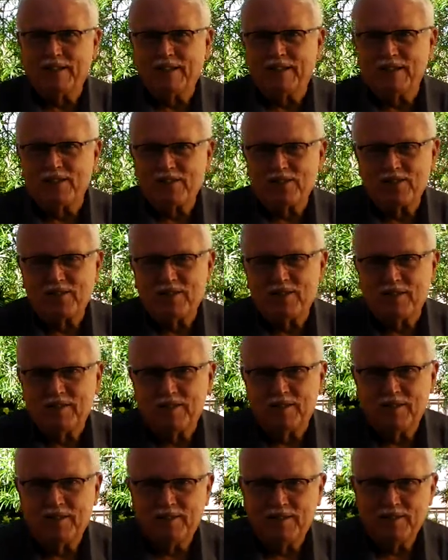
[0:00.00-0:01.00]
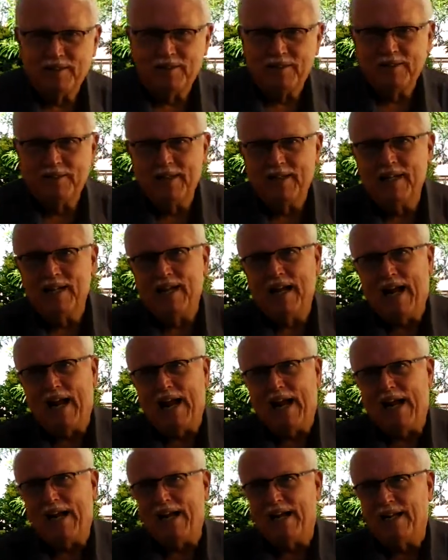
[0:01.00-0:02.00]
does
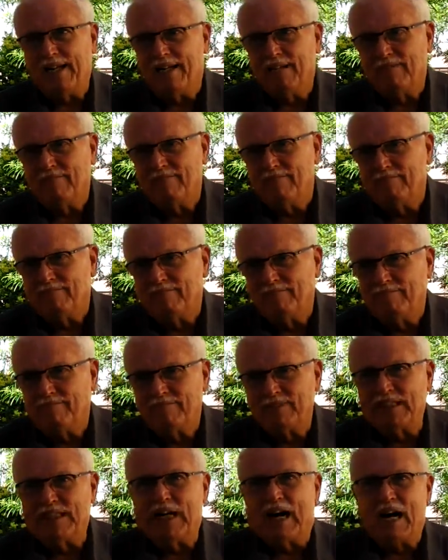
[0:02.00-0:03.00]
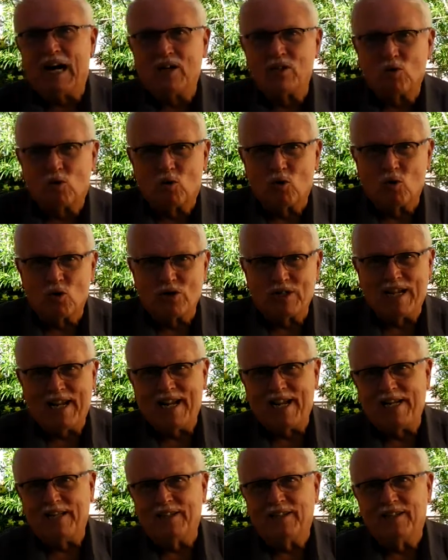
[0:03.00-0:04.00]
a
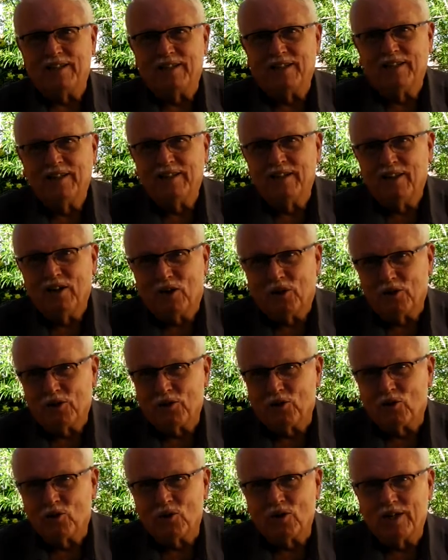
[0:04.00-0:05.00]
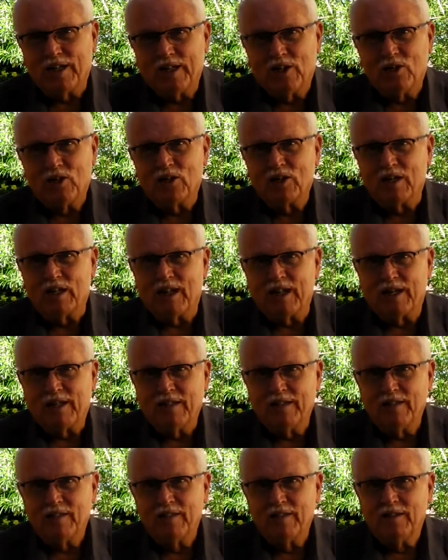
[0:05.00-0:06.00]
God-ordained authority look like
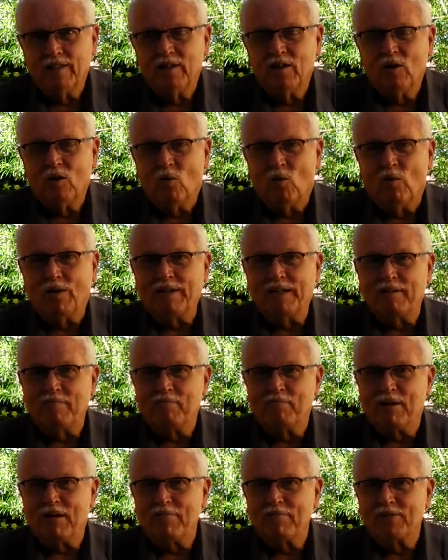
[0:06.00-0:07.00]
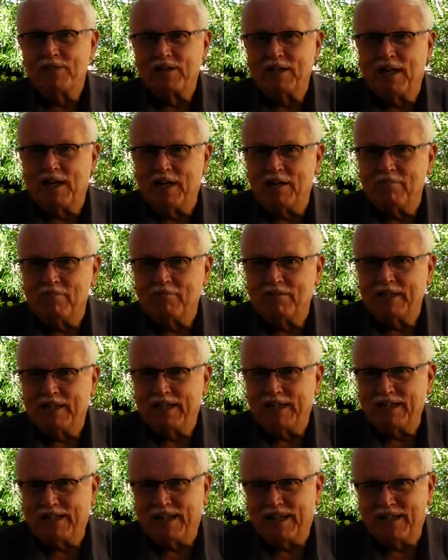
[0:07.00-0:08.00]
when it bumps up
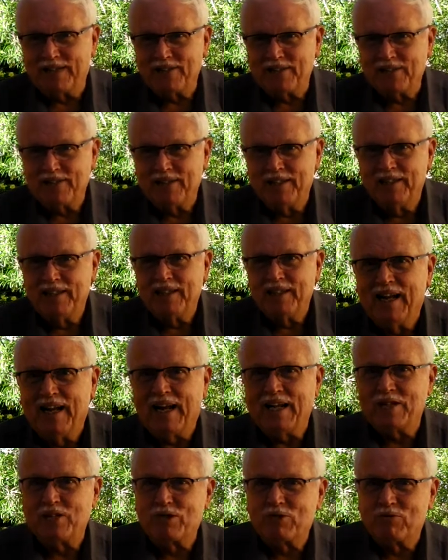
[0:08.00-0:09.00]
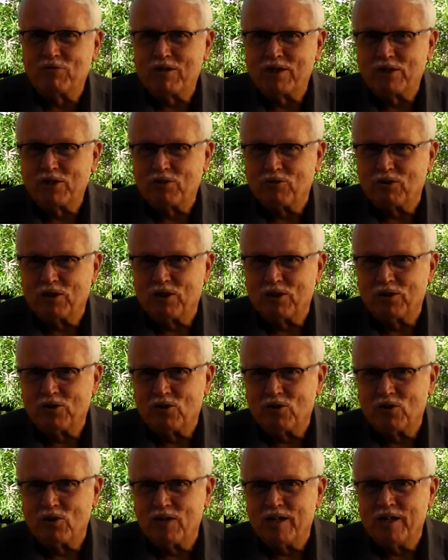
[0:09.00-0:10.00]
against a structural
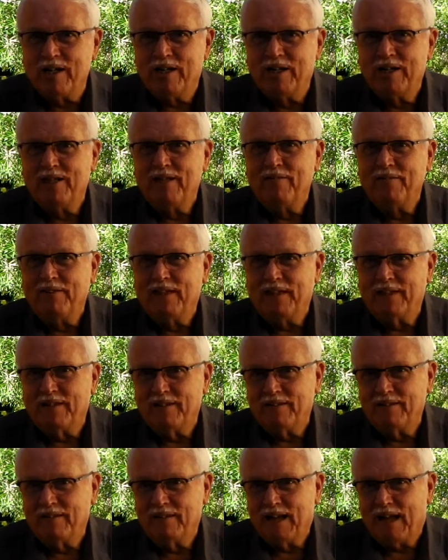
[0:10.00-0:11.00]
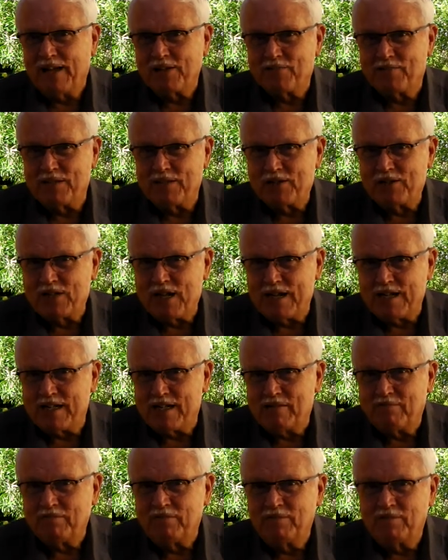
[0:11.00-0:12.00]
authority that has been set
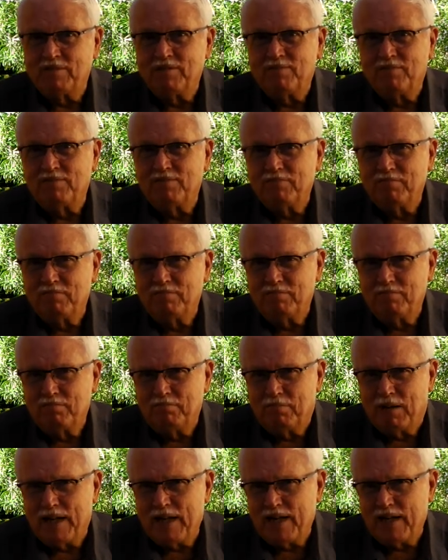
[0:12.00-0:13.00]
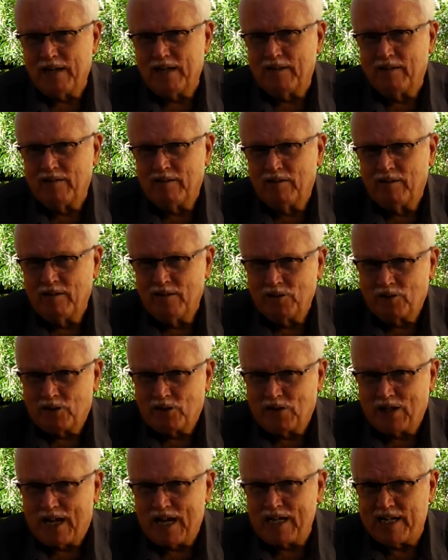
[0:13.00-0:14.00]
up by
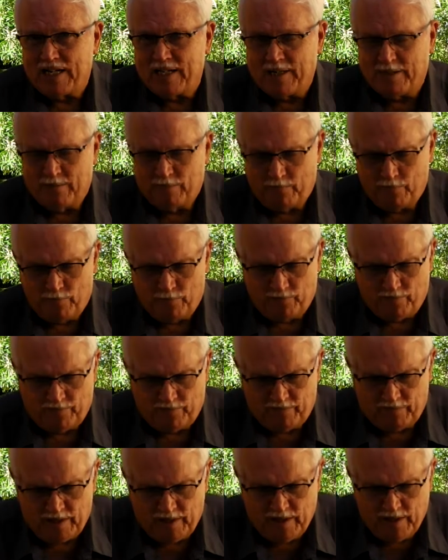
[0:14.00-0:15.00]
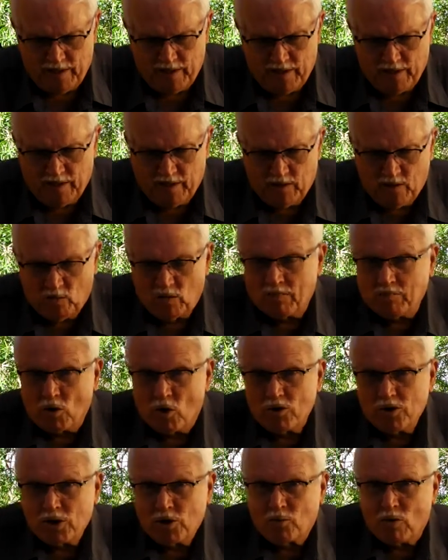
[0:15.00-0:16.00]
society. When
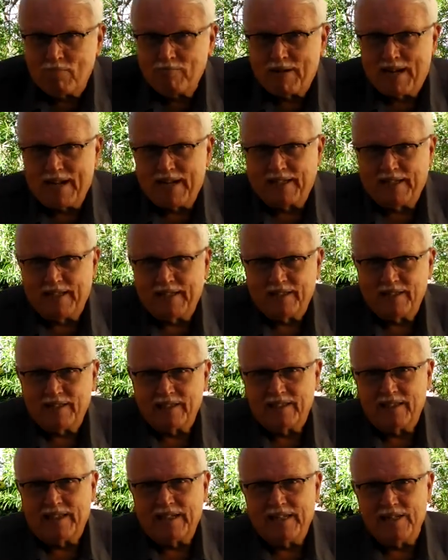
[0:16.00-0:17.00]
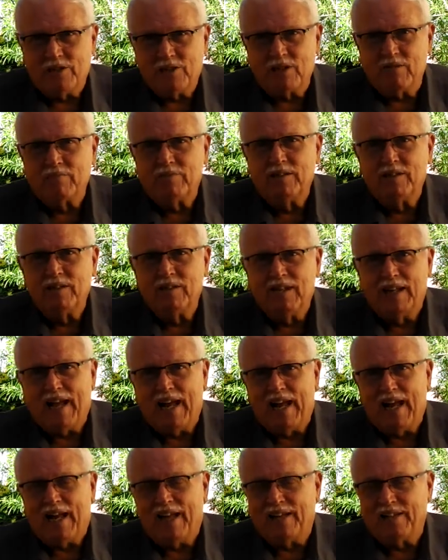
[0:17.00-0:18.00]
Moses went back into Egypt
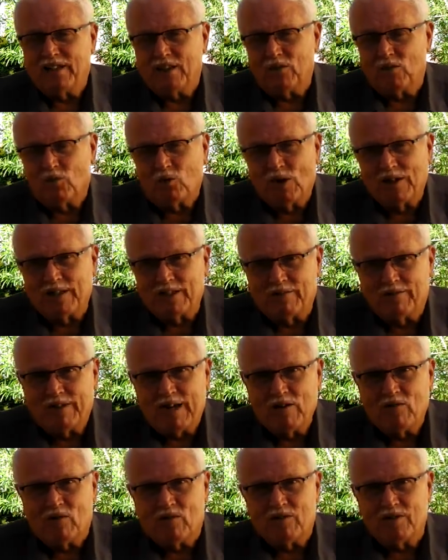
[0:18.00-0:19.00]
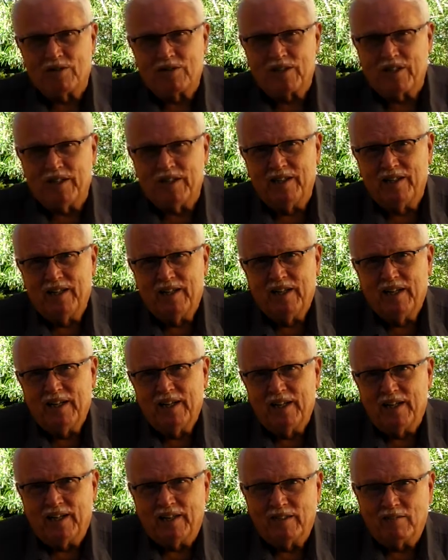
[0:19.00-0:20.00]
and confronted Pharaoh and said,
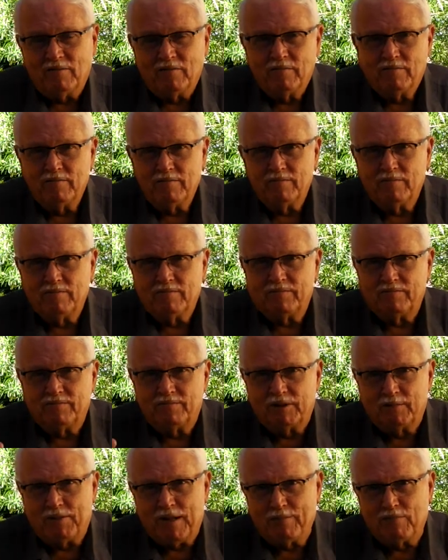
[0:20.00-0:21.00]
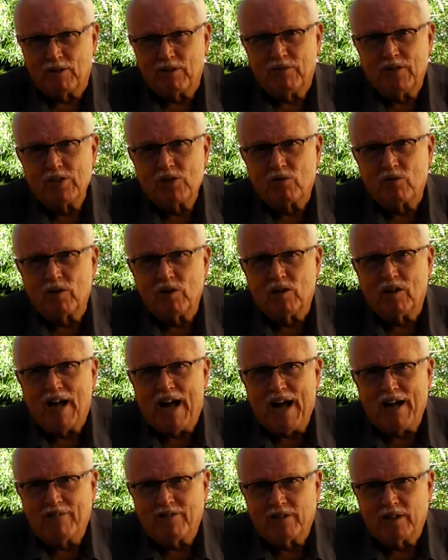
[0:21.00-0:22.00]
uh, the people of Israel
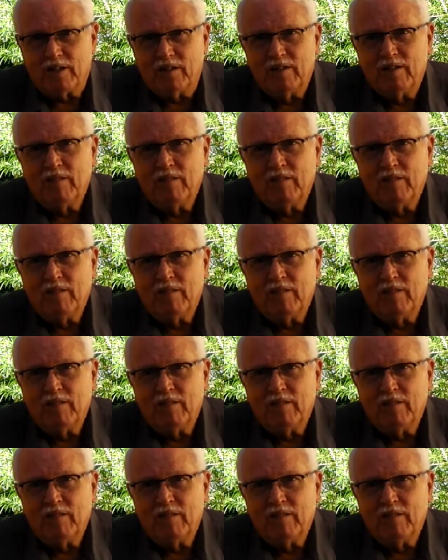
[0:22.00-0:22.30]
have to